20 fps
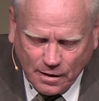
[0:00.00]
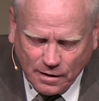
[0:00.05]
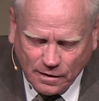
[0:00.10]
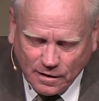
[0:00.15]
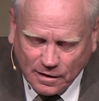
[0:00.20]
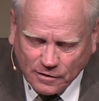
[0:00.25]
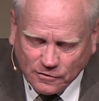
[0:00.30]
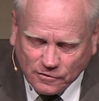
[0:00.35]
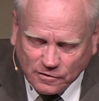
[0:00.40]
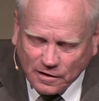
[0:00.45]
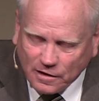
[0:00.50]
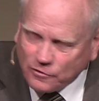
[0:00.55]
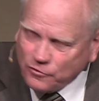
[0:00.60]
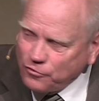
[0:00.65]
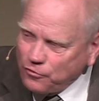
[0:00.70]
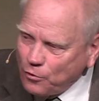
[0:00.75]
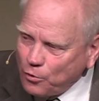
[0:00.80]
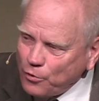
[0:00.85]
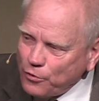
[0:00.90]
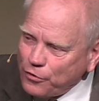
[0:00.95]
He then sets
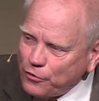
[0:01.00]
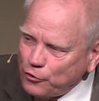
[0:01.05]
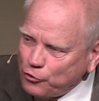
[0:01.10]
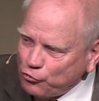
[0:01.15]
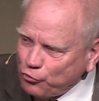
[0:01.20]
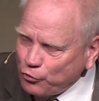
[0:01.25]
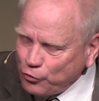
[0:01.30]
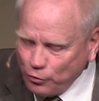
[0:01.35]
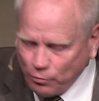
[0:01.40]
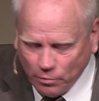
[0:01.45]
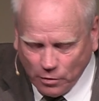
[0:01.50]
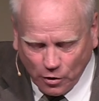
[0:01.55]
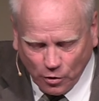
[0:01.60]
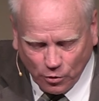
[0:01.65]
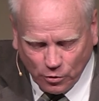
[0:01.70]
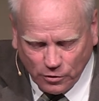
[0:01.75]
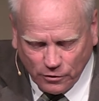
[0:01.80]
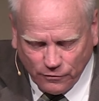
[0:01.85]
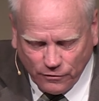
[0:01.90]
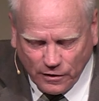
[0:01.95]
forth the true
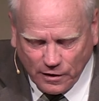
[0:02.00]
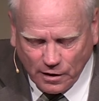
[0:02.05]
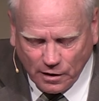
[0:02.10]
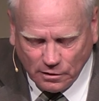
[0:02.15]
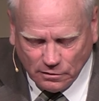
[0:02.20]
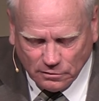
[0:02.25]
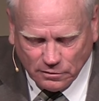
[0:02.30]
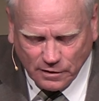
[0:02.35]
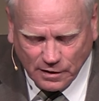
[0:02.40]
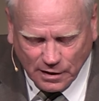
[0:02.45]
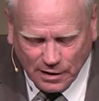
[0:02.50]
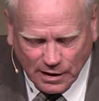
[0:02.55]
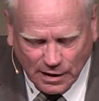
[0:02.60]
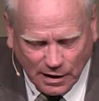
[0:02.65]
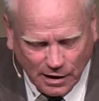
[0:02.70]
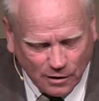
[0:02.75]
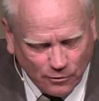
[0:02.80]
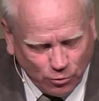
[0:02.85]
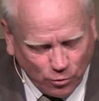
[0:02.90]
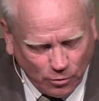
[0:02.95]
motive that, that
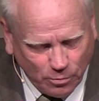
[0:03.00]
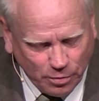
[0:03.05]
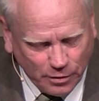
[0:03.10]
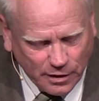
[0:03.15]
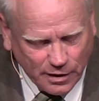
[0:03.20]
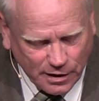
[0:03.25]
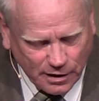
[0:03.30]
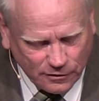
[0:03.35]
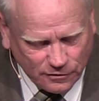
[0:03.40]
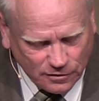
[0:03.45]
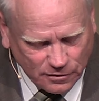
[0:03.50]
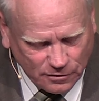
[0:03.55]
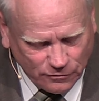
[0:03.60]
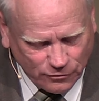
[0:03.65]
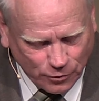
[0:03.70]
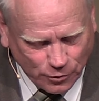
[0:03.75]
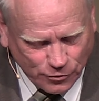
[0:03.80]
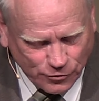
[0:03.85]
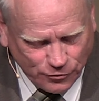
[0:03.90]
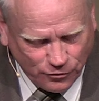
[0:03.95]
God will bless
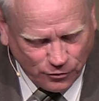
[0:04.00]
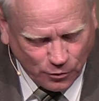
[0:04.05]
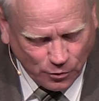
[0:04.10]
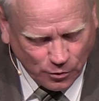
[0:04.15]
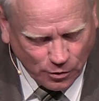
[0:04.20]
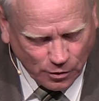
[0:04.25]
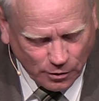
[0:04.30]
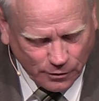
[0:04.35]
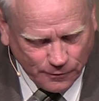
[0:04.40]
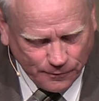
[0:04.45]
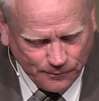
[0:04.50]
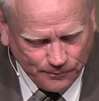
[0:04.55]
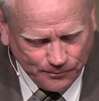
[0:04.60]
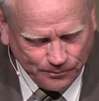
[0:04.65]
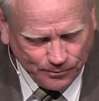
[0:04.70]
in verse 4.